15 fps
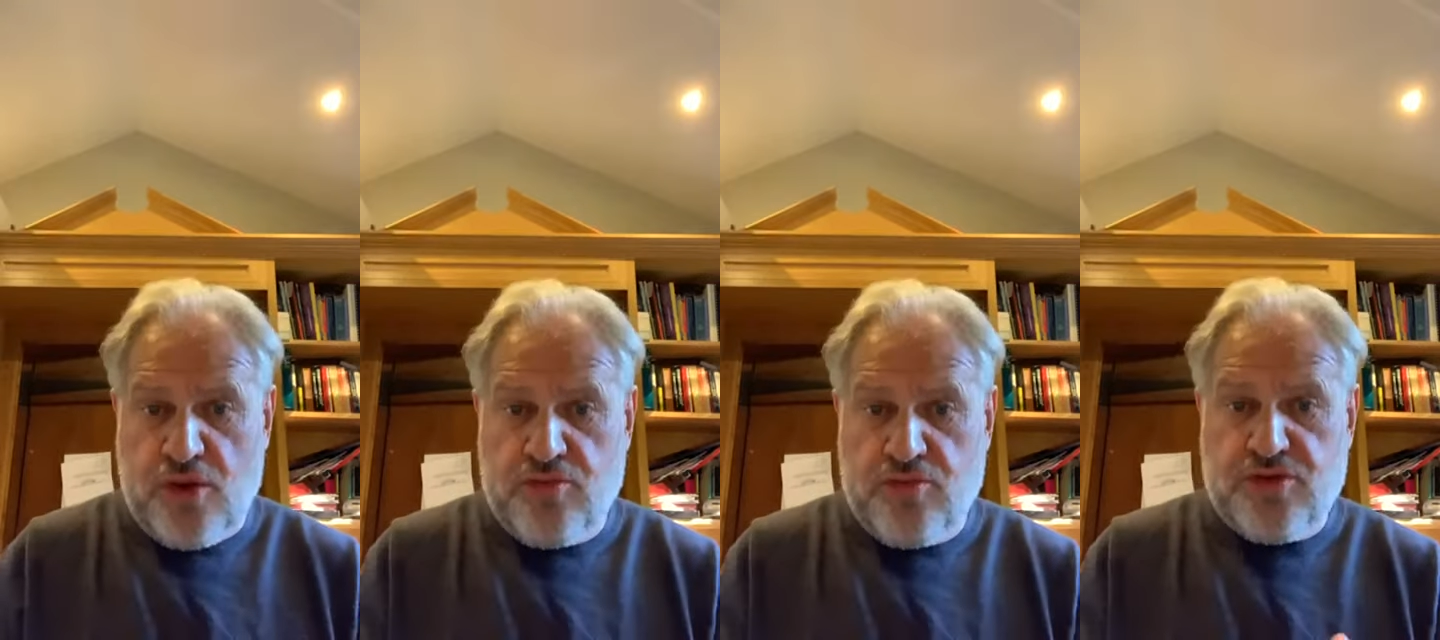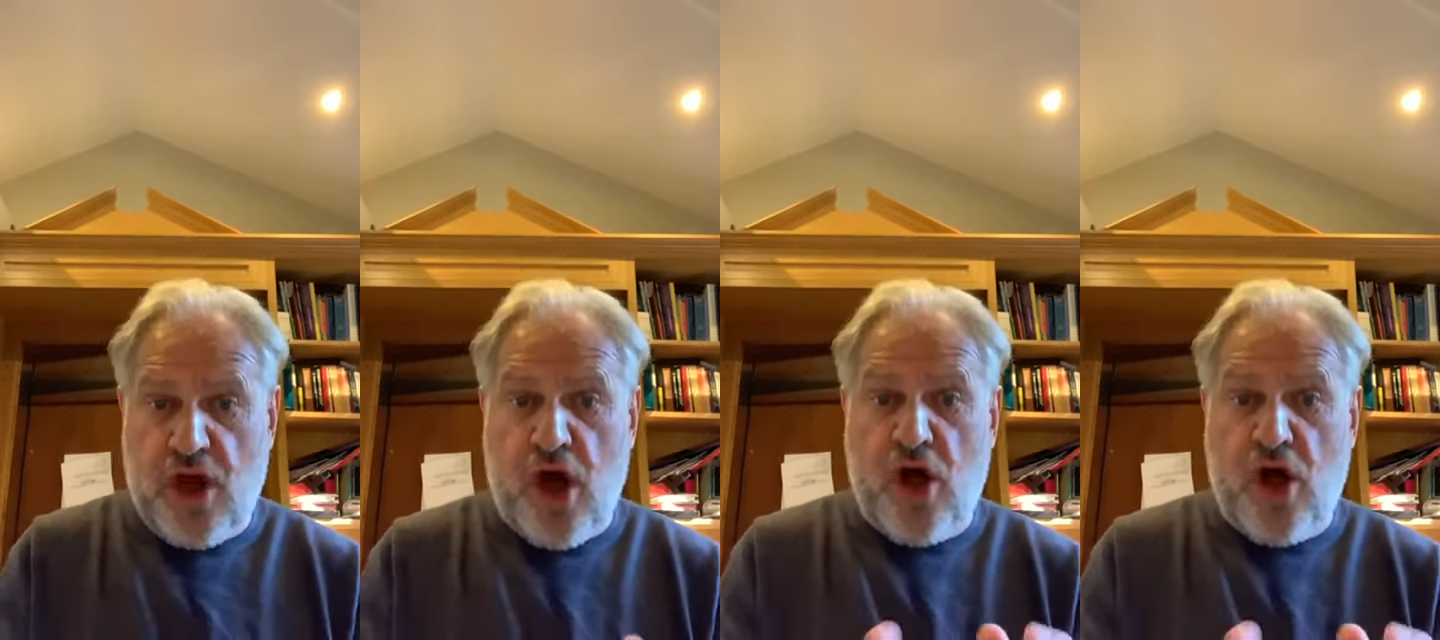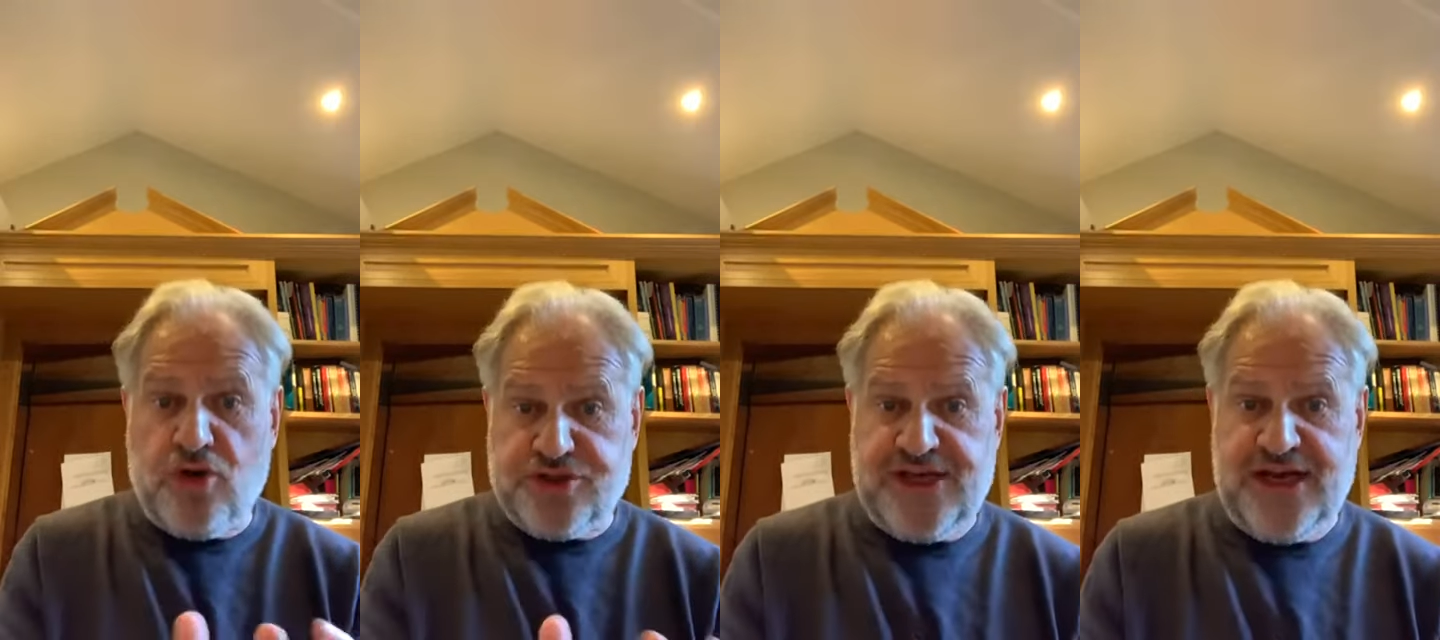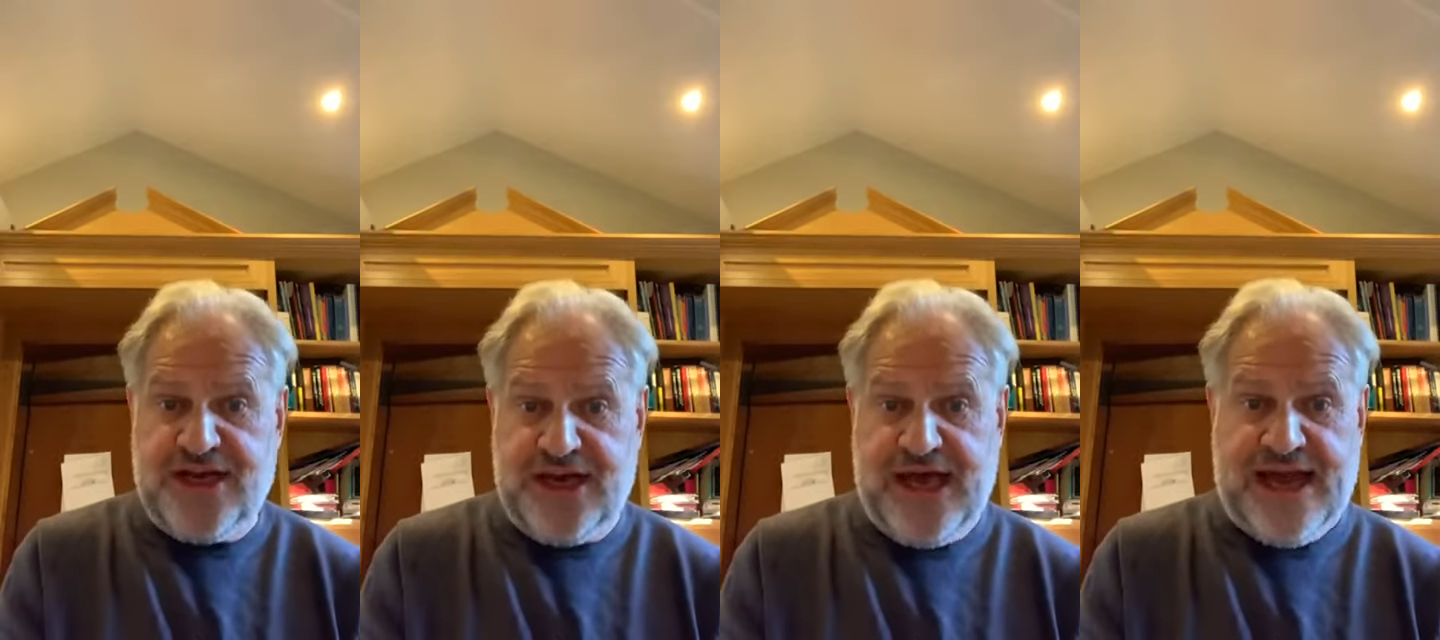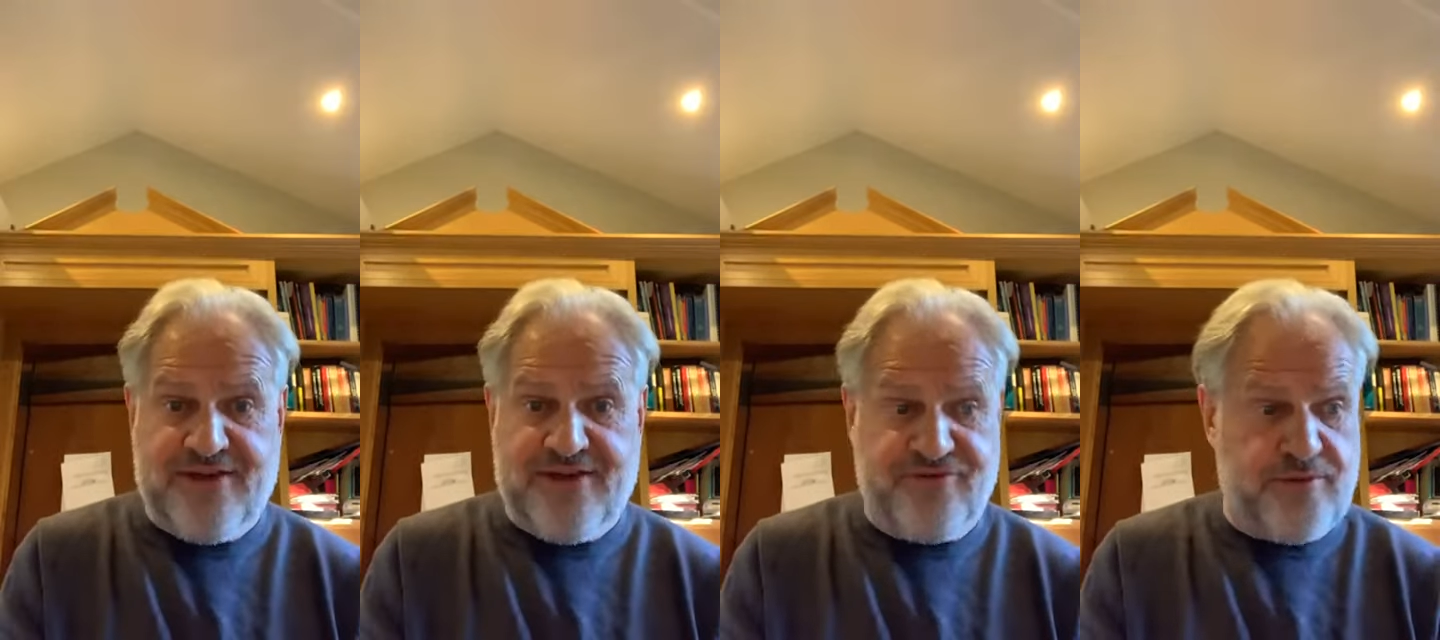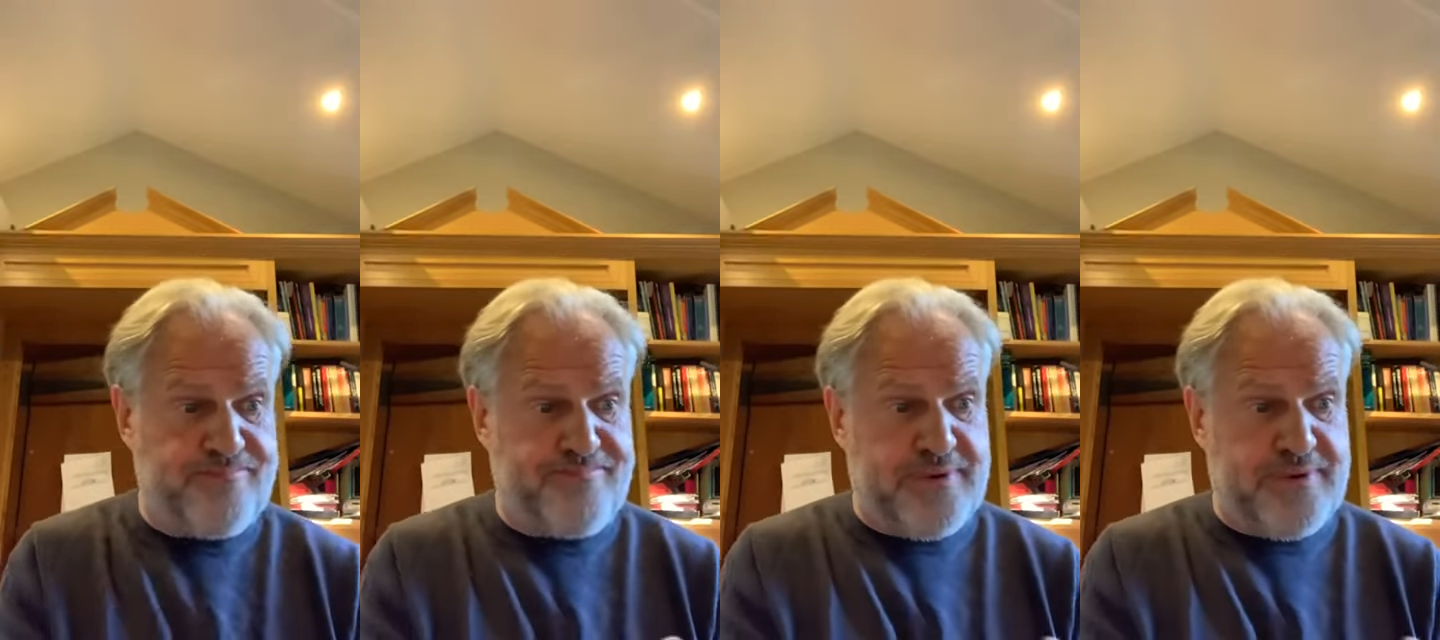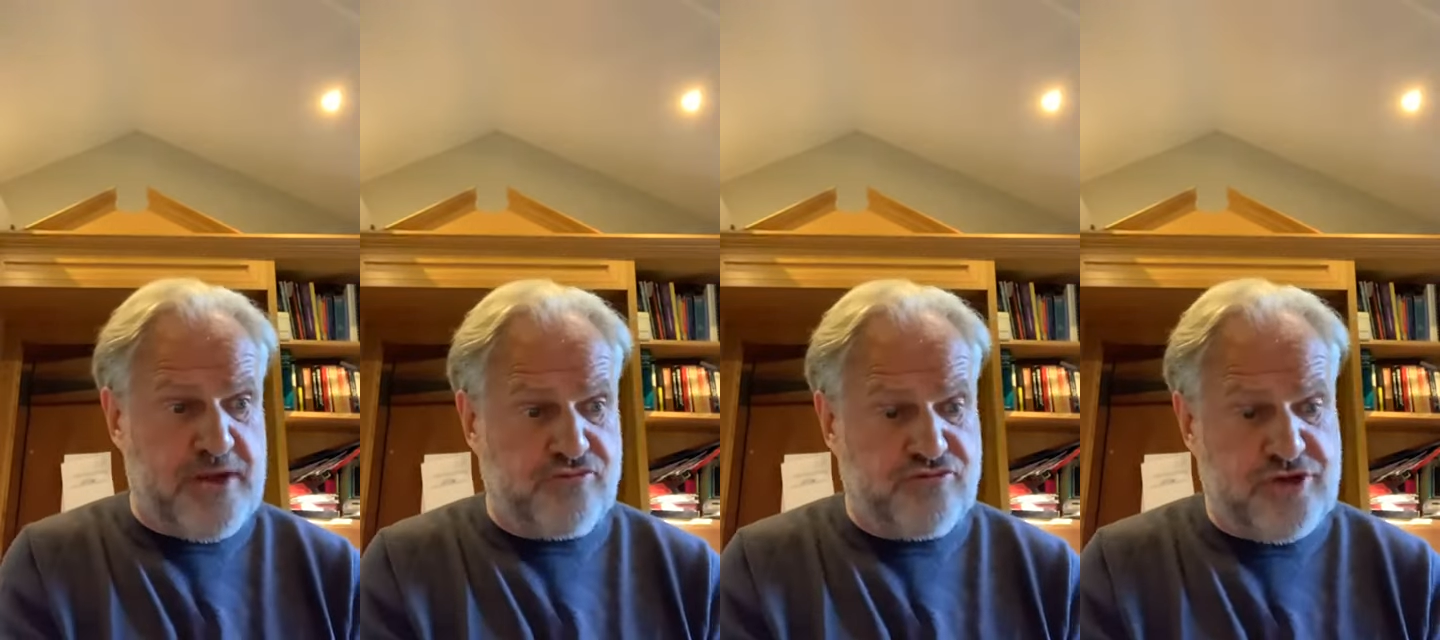don't alter your life and